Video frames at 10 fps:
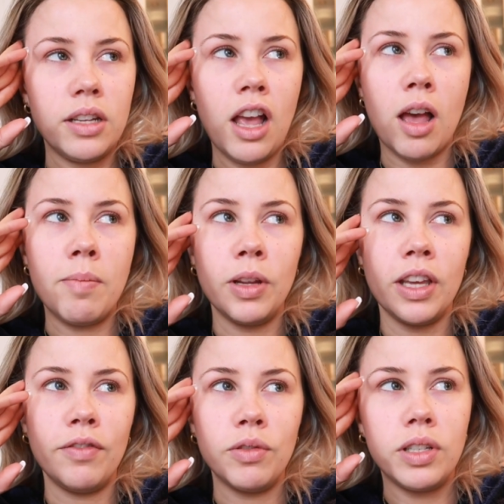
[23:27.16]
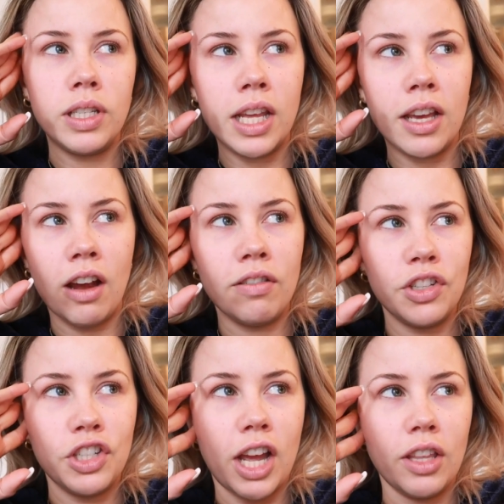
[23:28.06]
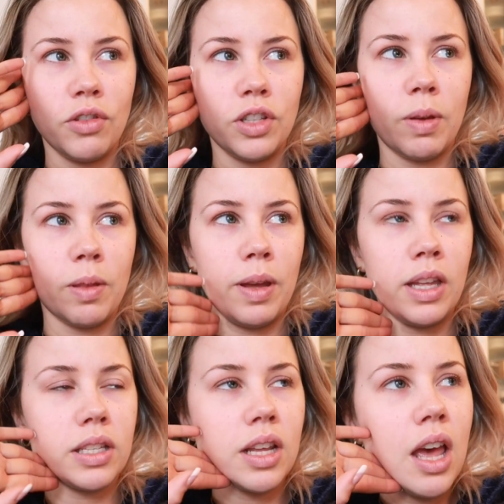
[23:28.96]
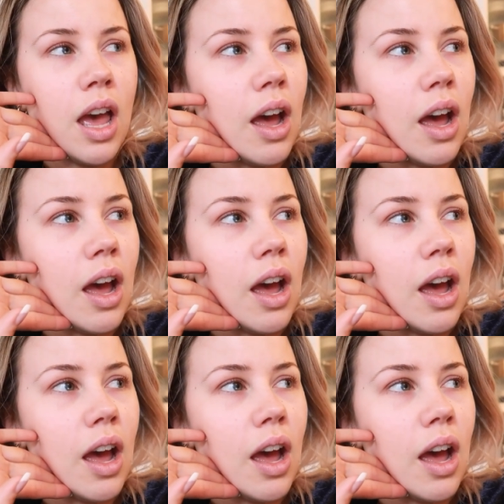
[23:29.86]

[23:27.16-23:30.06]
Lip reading: yeah, I'm looking forward to seeing her and just chatting through some other bits.